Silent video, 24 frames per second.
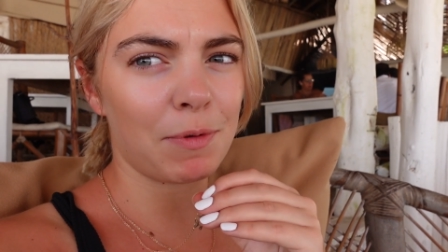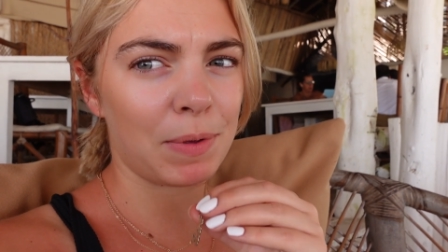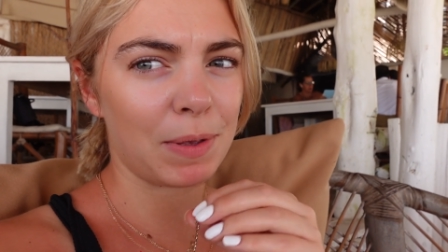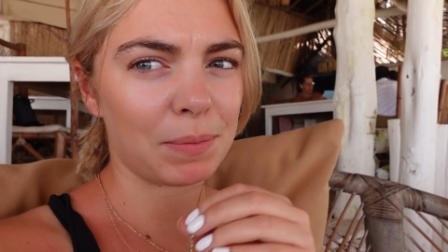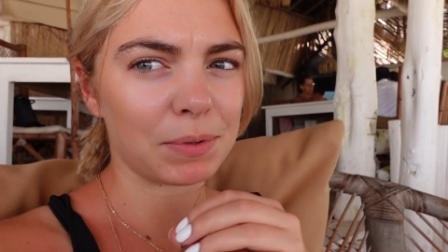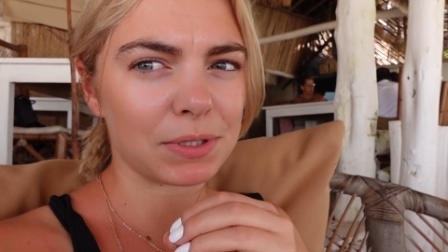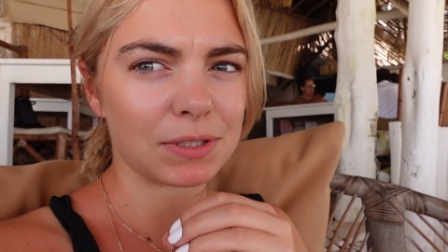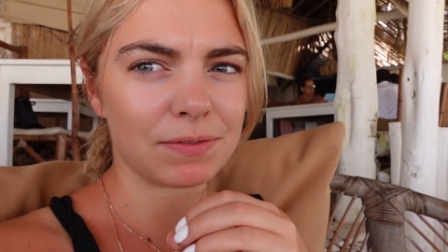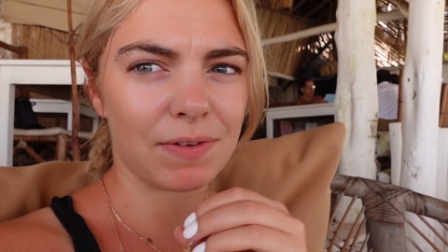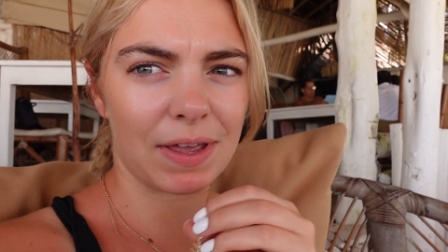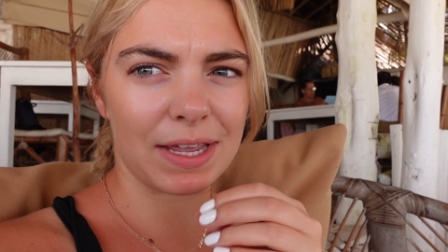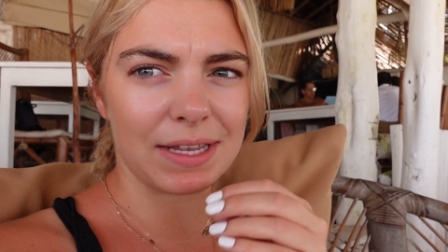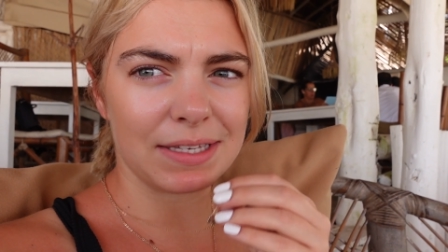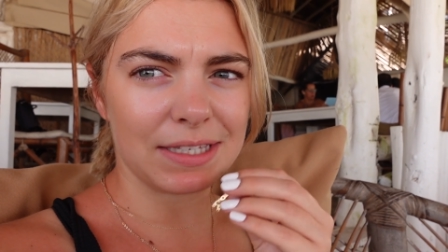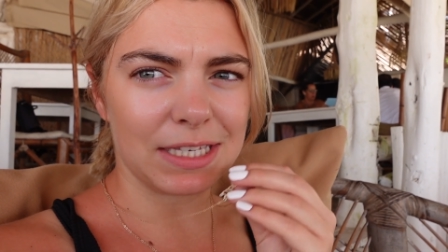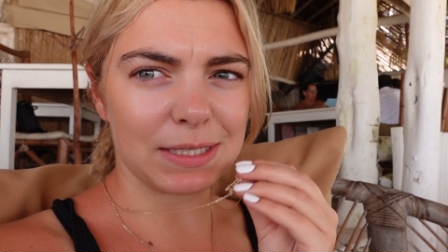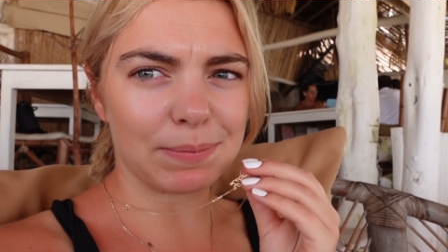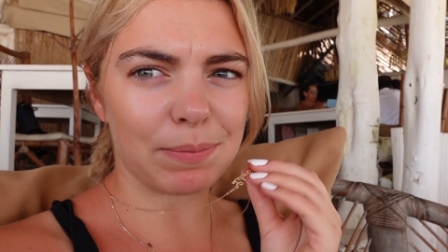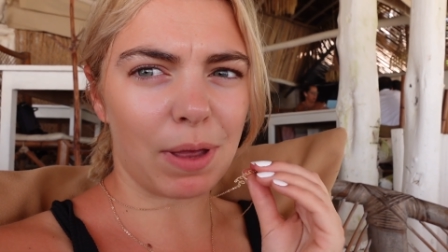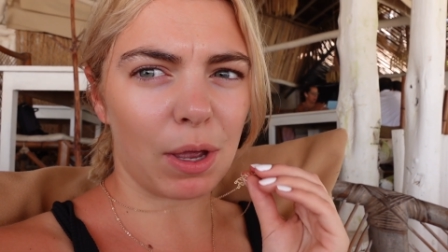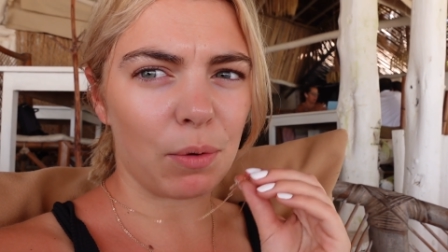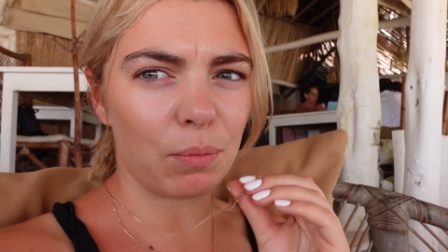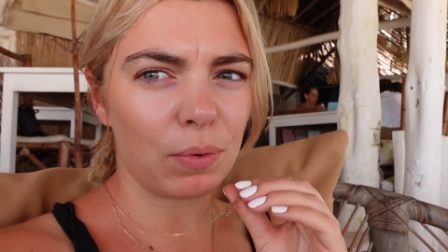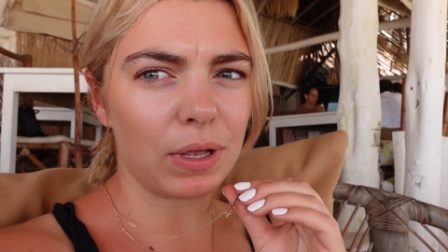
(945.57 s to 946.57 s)
in people's
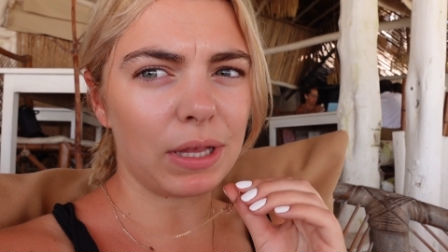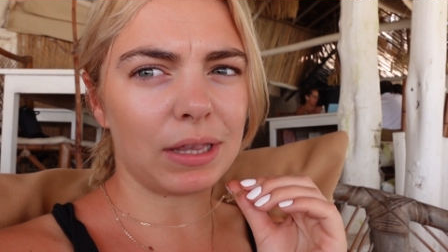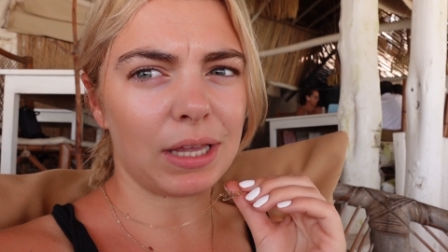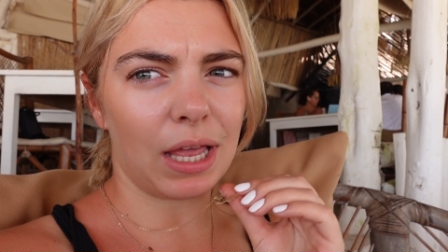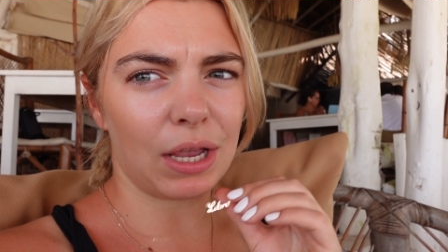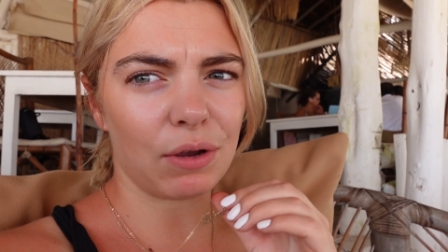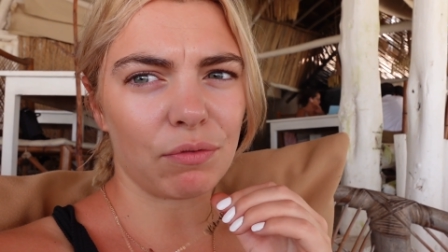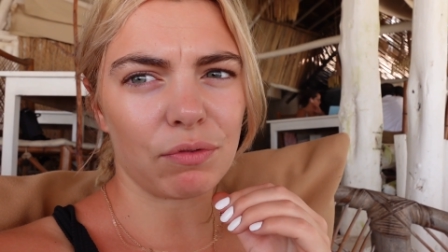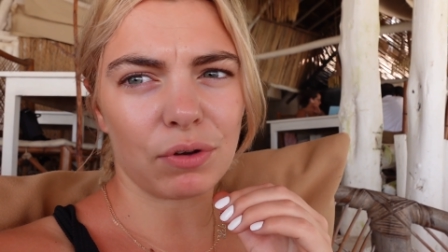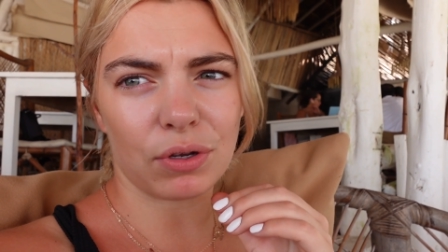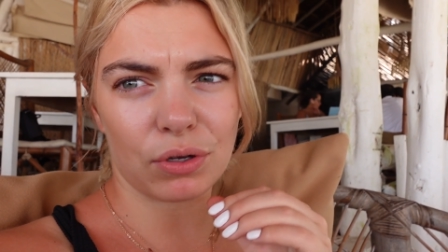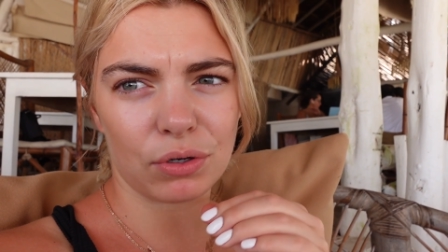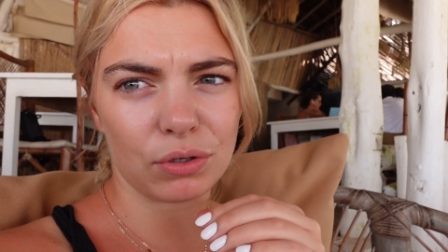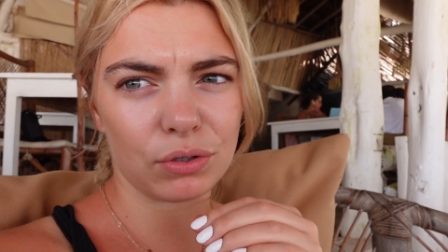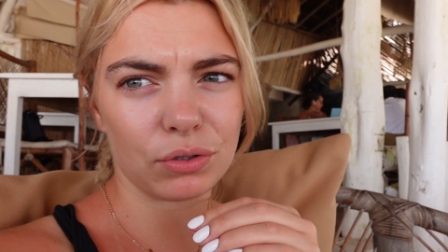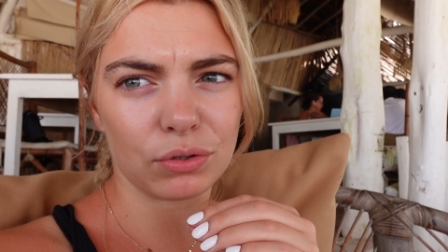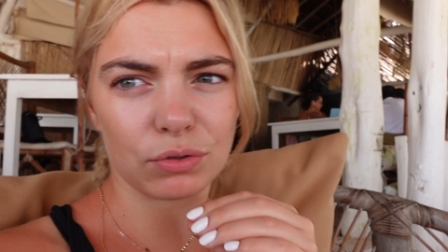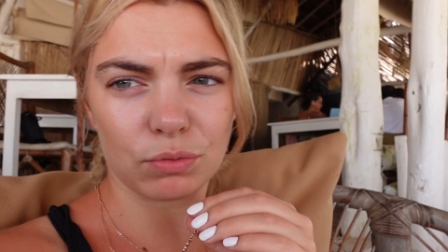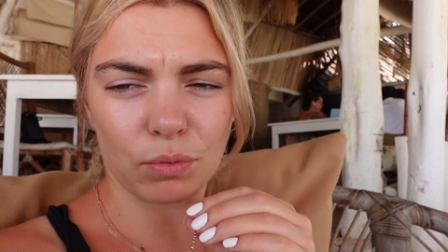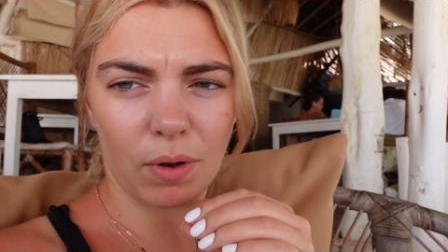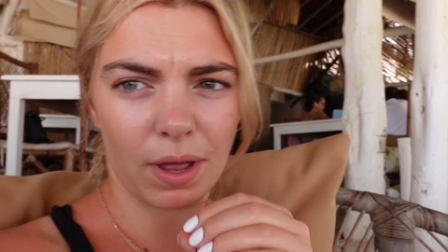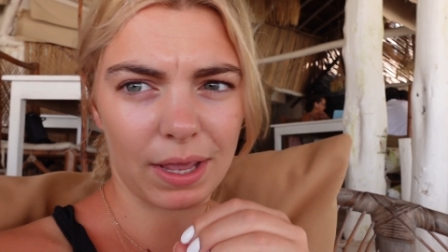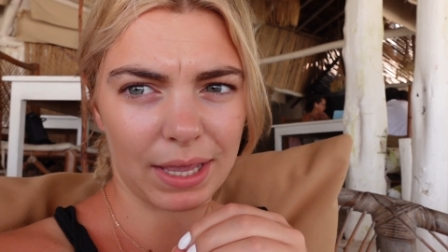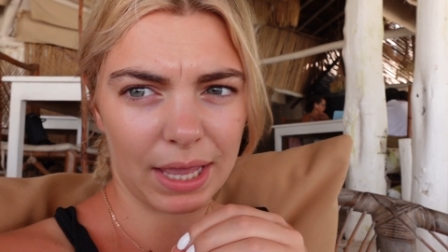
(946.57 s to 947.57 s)
faces, but I will like
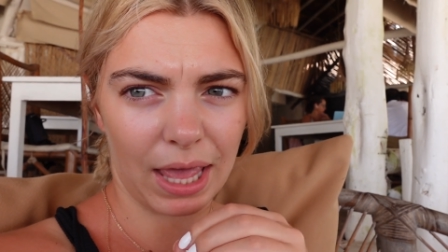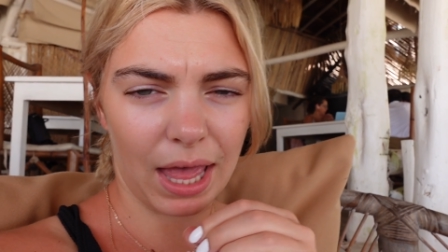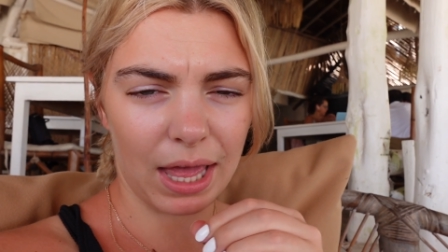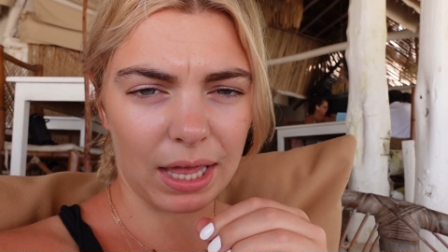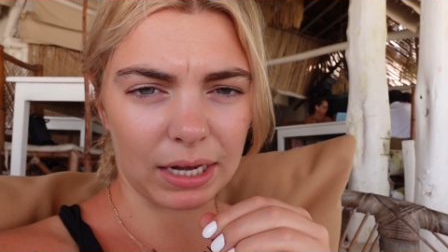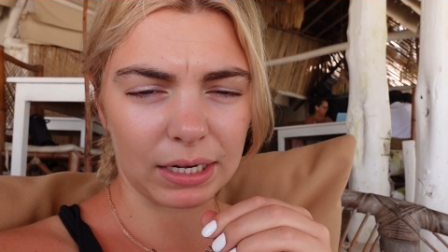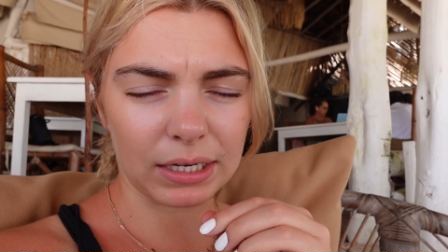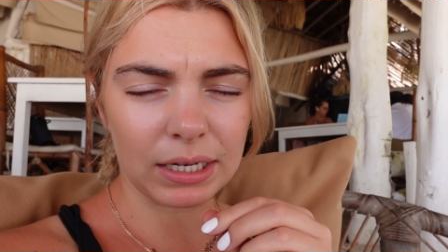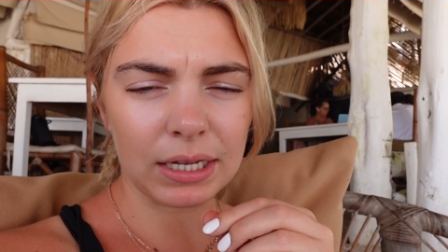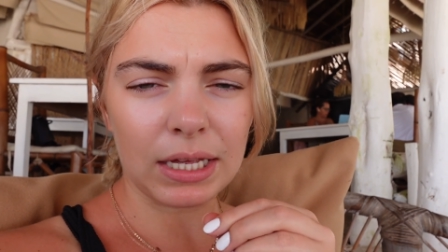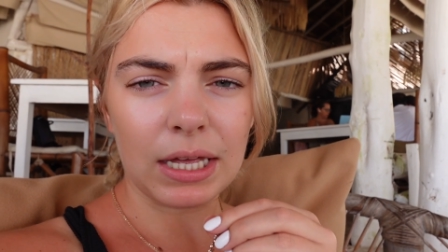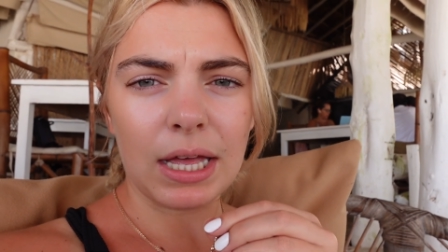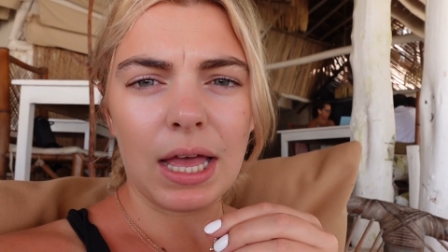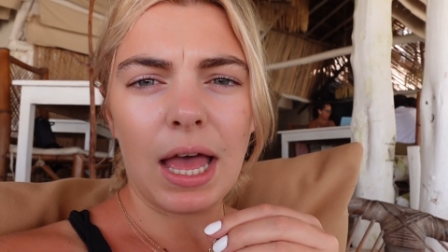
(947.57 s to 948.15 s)
record what I can